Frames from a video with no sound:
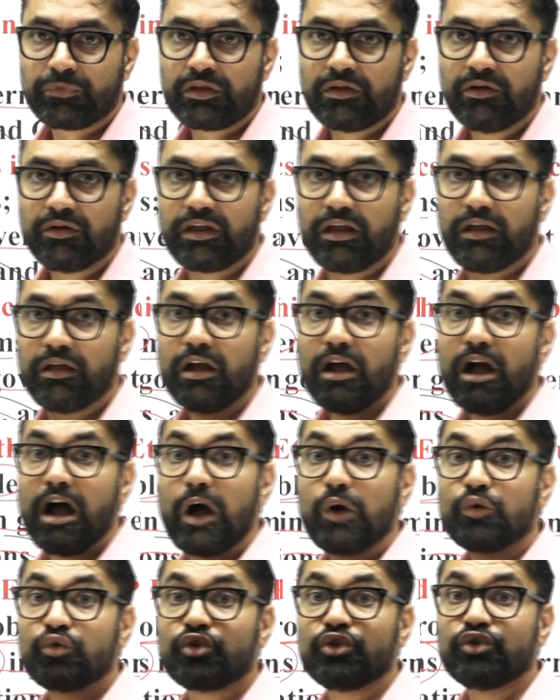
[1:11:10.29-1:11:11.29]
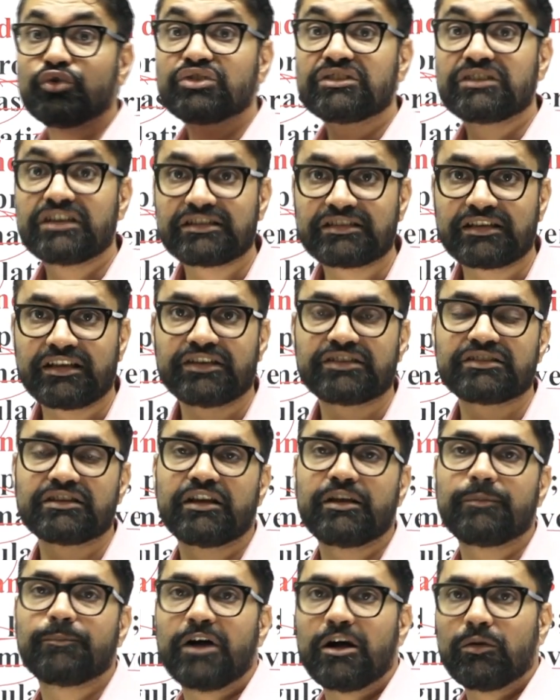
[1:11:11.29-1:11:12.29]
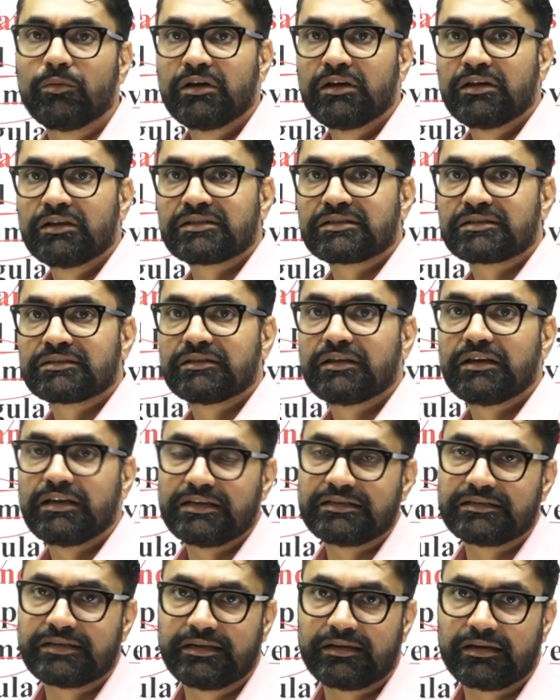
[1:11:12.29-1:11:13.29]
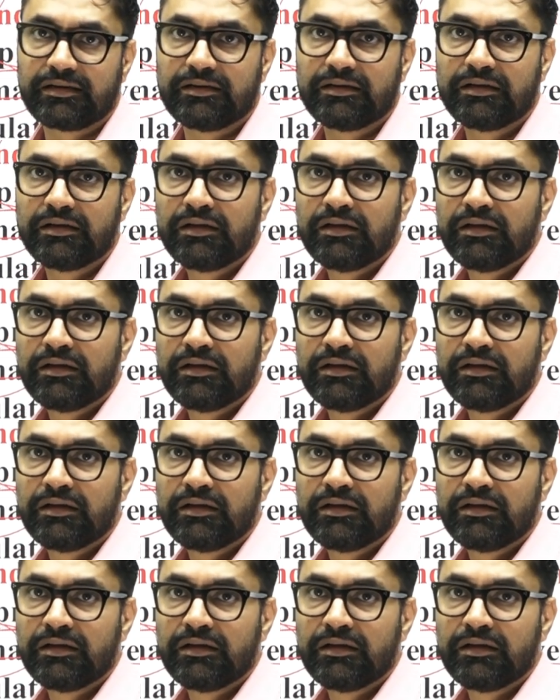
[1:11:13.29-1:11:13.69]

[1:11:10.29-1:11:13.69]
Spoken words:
okay, how to use discretionary powers, etc.